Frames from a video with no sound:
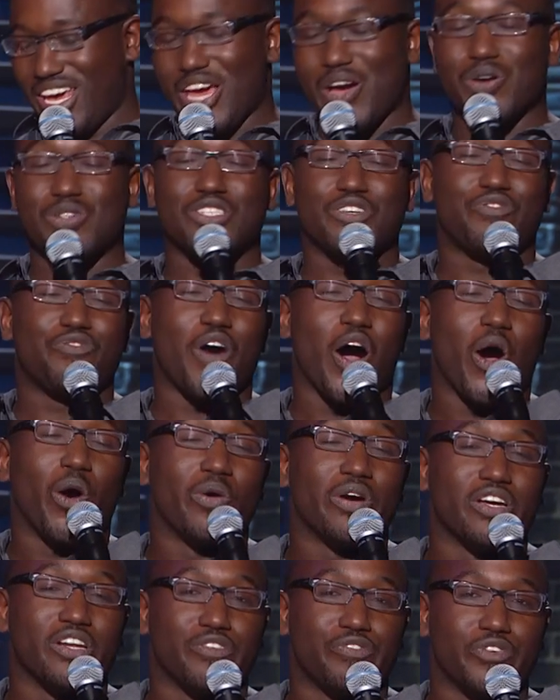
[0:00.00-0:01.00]
It was a
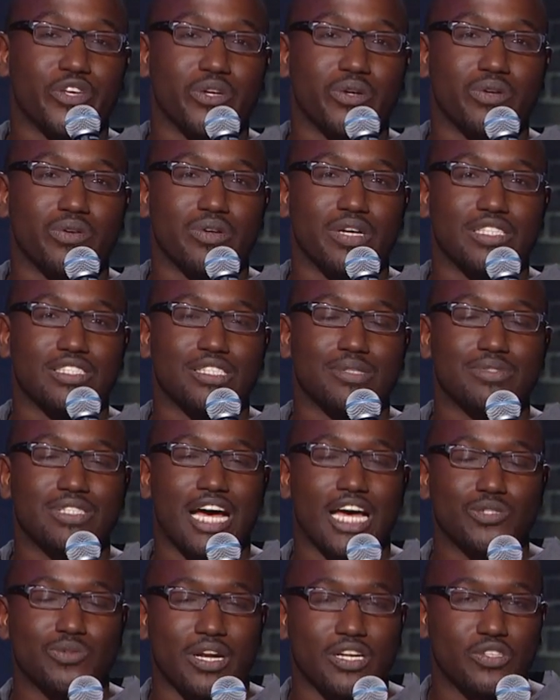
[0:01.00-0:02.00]
phone interview, and
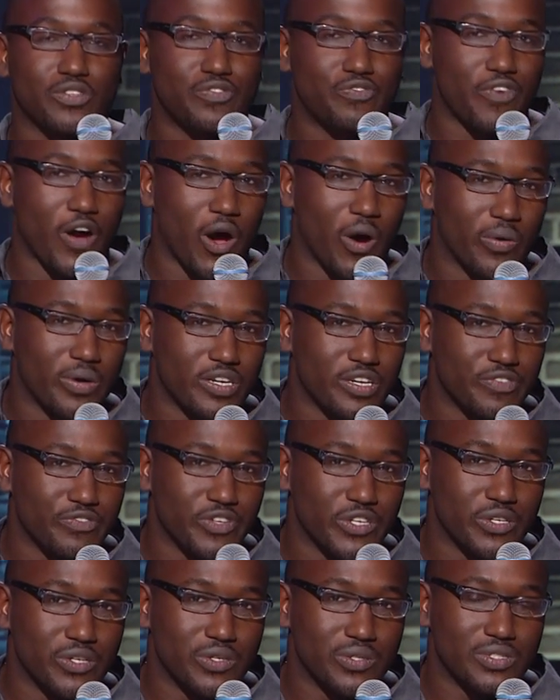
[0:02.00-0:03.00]
sometimes when I do phone
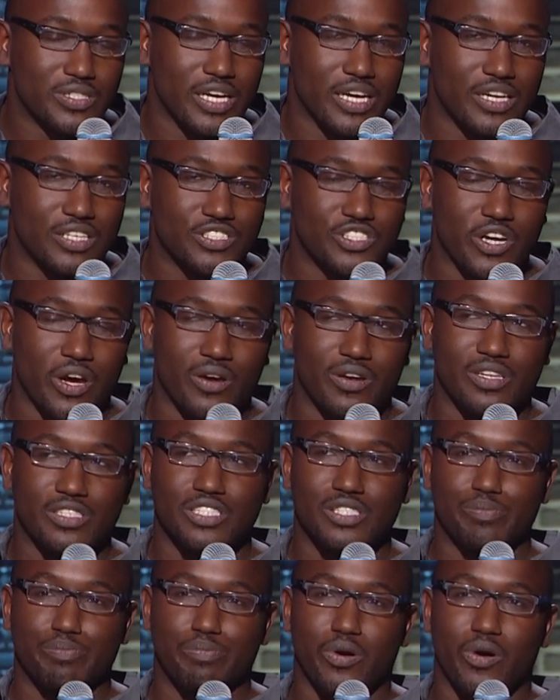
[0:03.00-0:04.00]
interviews and a
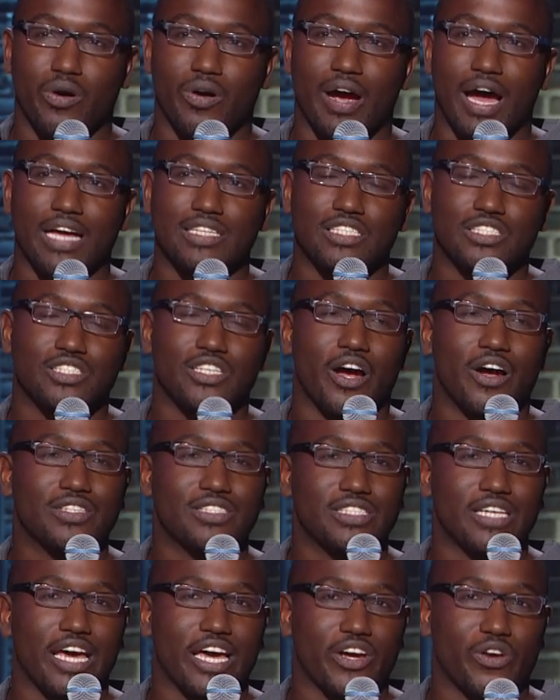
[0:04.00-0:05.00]
journalist is boring, I just start
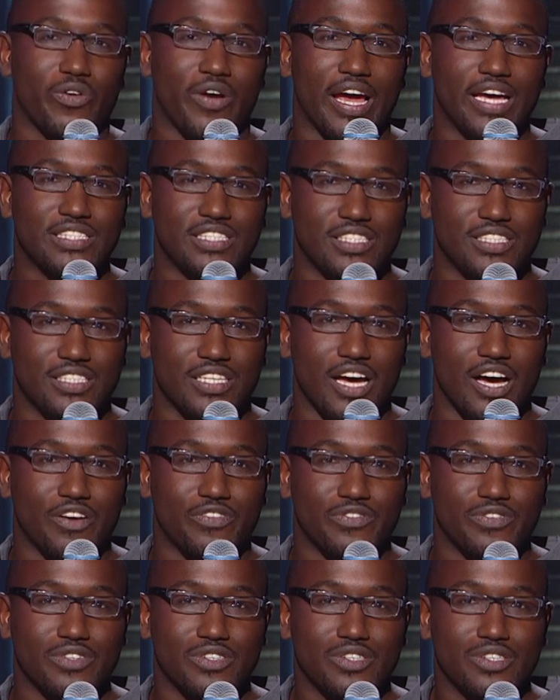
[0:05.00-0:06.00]
saying crazy stuff
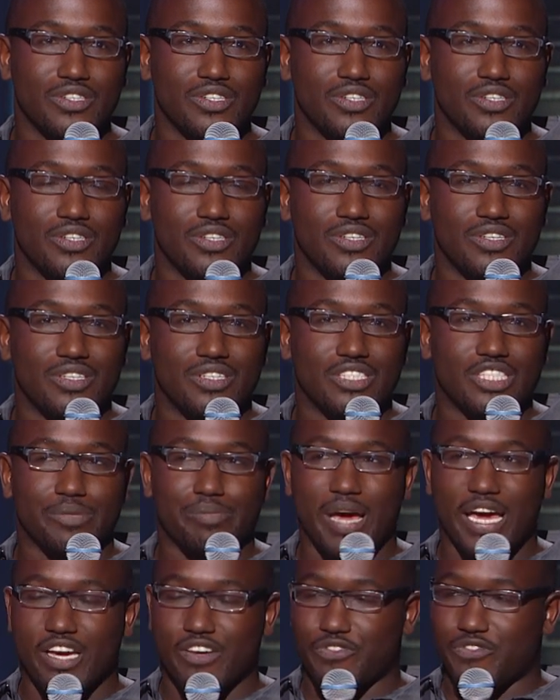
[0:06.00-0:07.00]
to
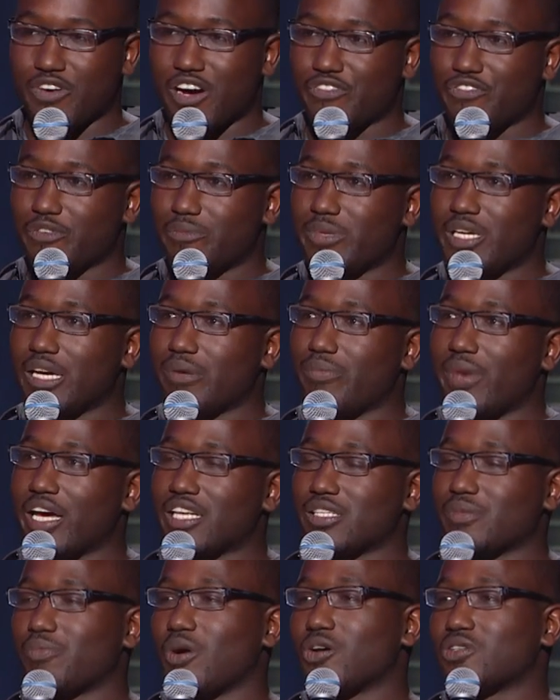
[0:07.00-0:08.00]
make it fun for me and
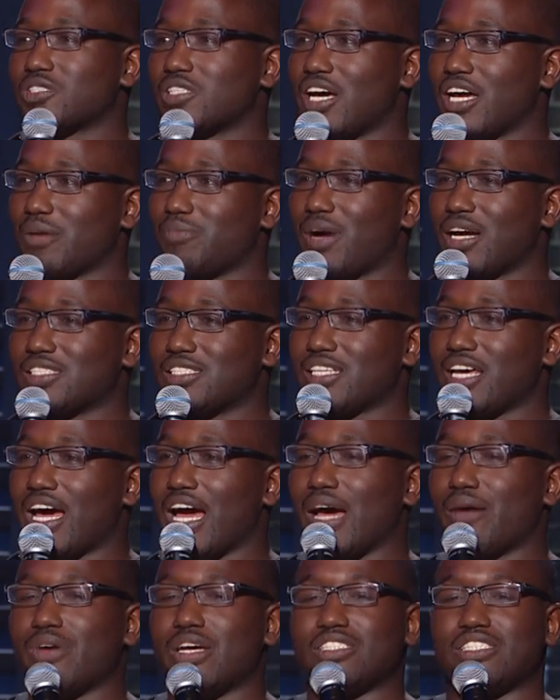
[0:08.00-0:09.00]
make the most out of my time.